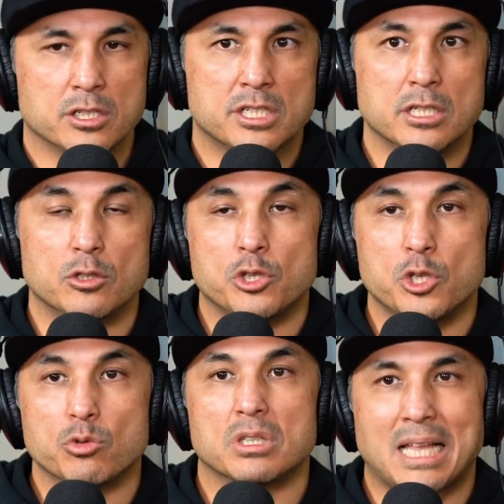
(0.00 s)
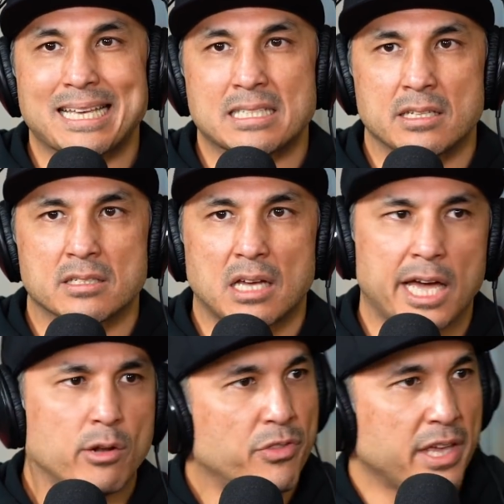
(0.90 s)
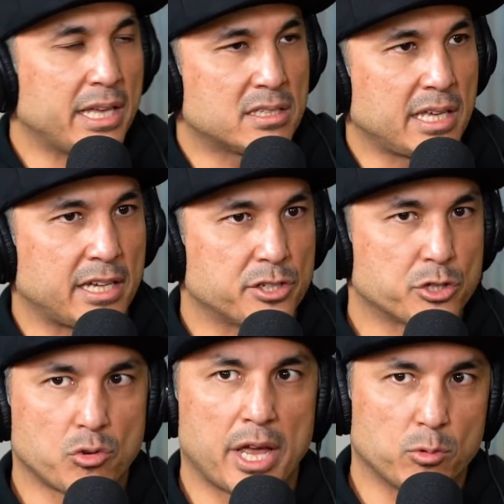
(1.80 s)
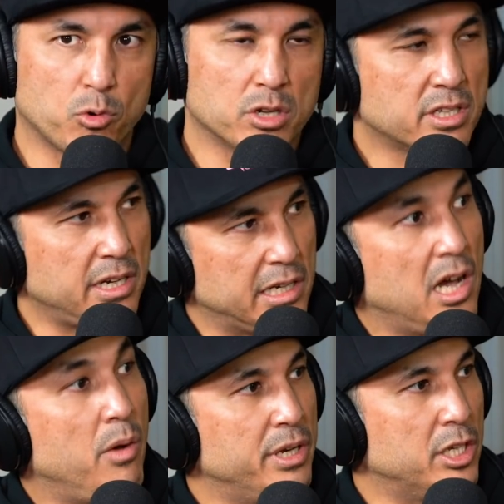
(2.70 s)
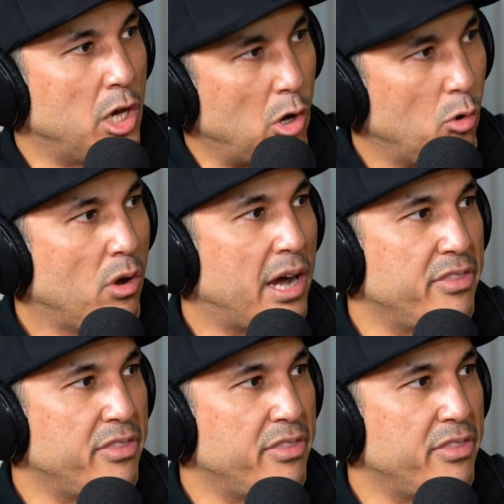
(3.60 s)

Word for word: Still utilize this. I don't think it's like a trend where it's going to come and go.